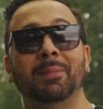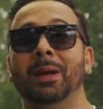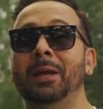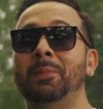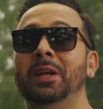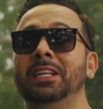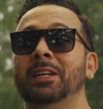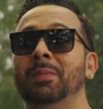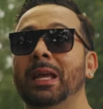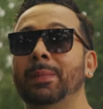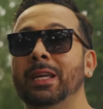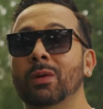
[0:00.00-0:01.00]
in my opinion,
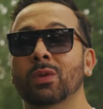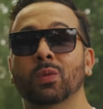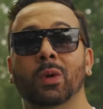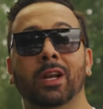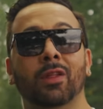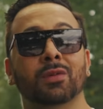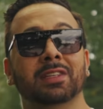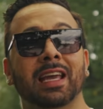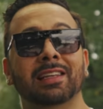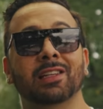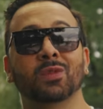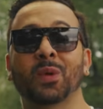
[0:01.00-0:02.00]
maybe it was one of those
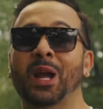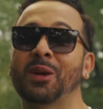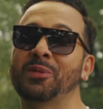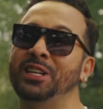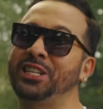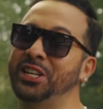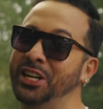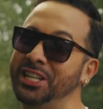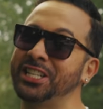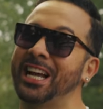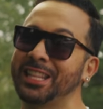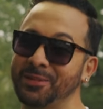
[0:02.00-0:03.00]
cases where we should have
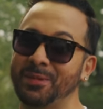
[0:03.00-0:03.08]
shot the